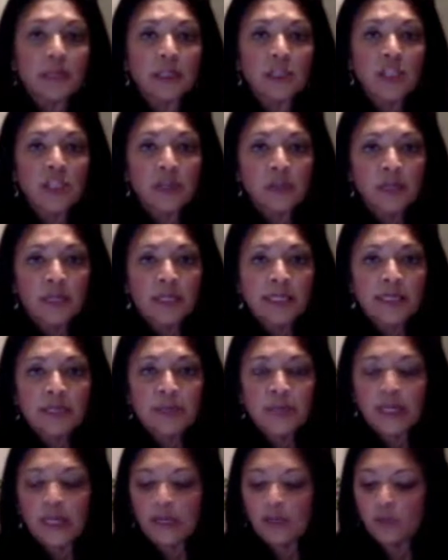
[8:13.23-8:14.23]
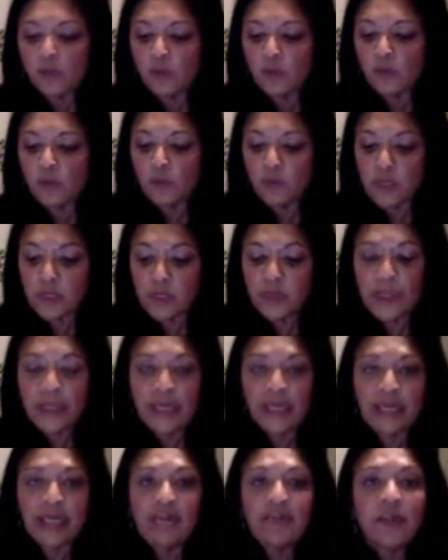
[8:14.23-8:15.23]
Generally speaking,
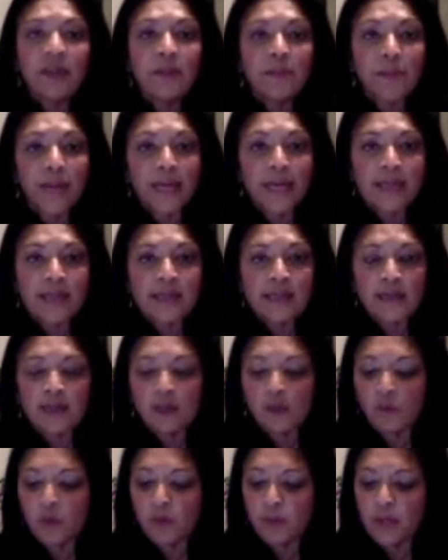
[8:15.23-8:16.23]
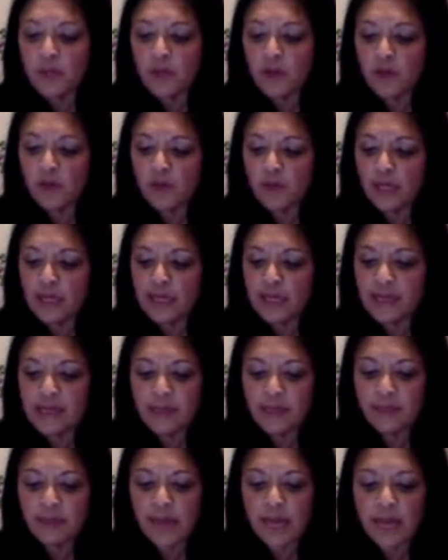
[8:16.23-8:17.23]
even in medicine, women earn less
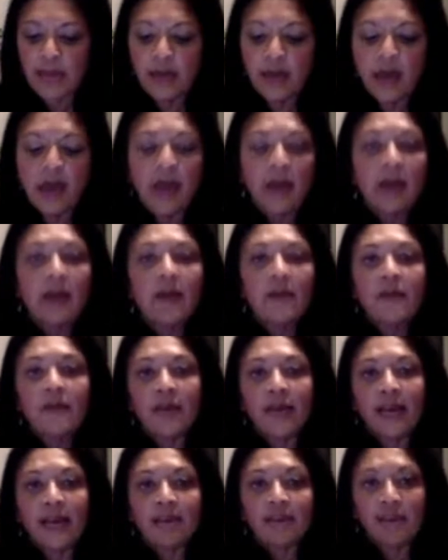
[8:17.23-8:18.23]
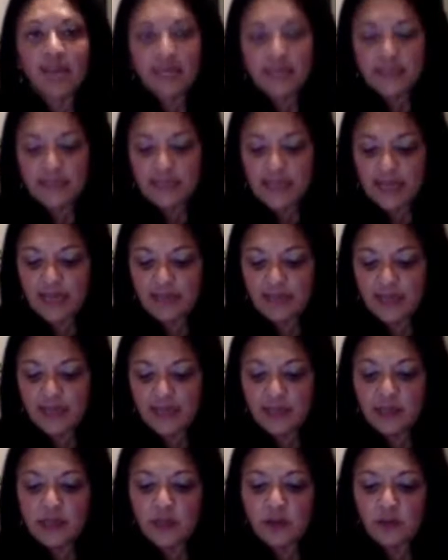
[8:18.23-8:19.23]
than men. They have less
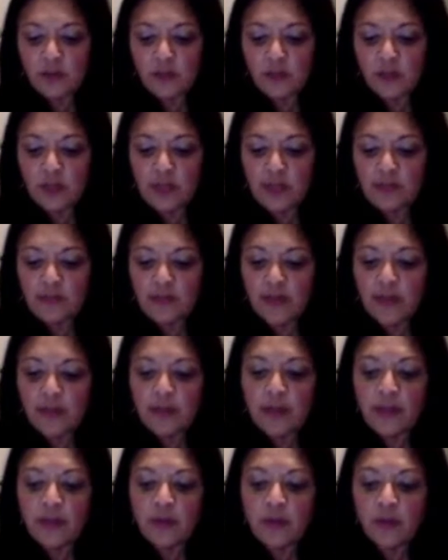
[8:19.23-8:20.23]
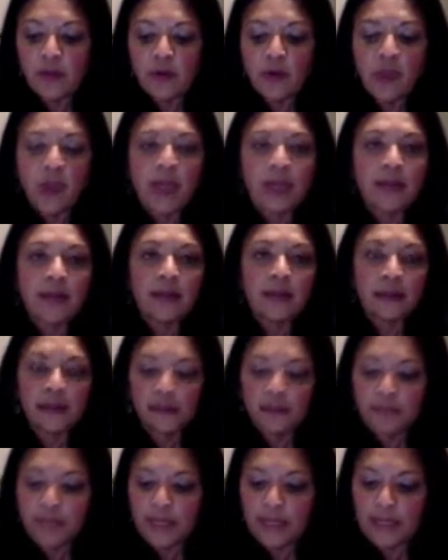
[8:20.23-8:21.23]
savings over a lifetime, and they're more likely
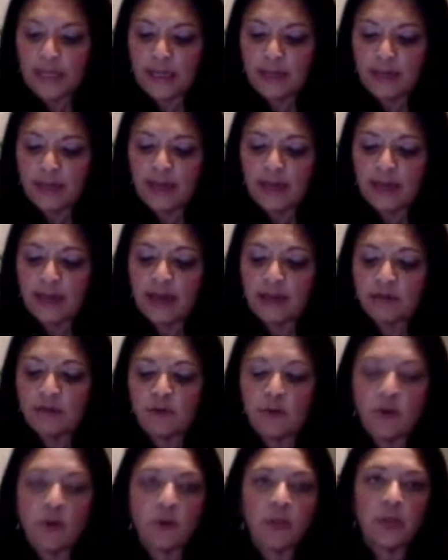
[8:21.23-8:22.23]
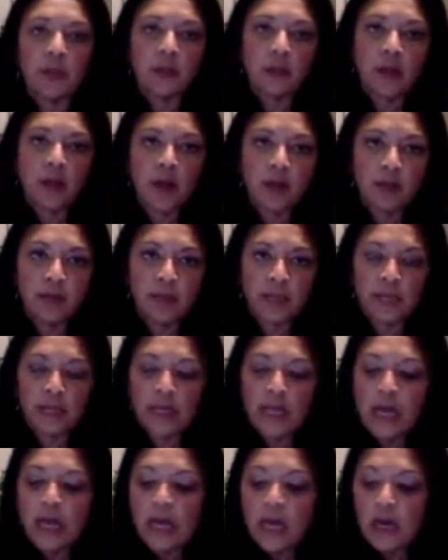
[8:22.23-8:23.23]
to be in that informal economy
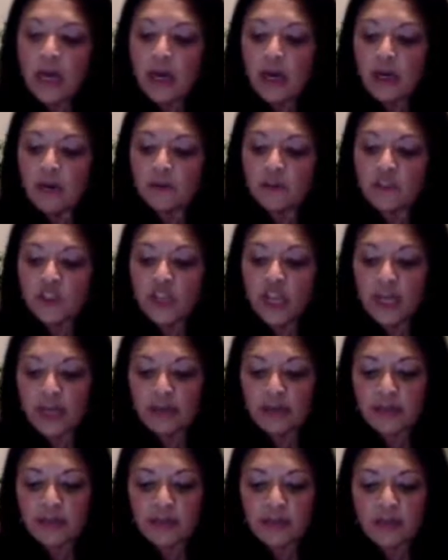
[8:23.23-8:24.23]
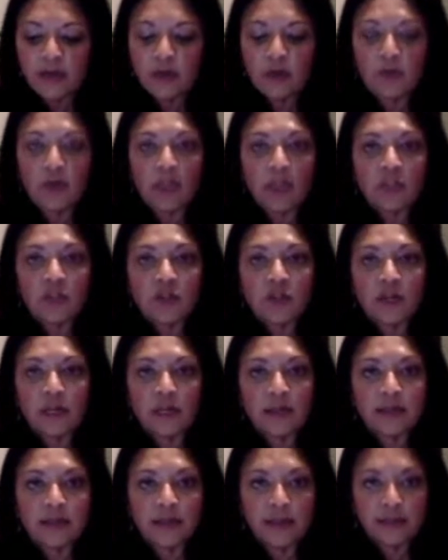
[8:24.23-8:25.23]
of childcare,
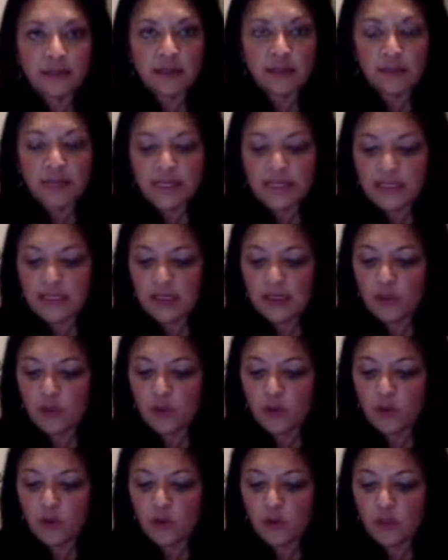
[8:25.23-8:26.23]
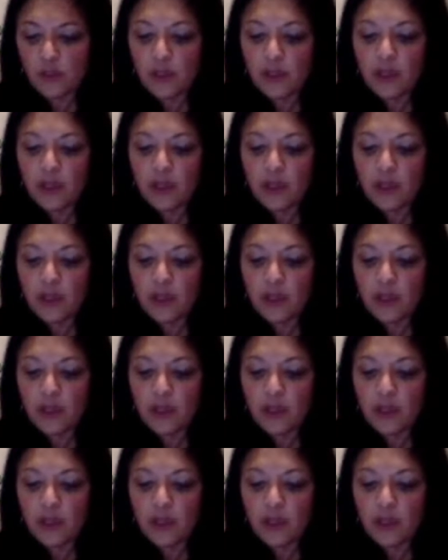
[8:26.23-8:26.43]
restaurants, and domestic work.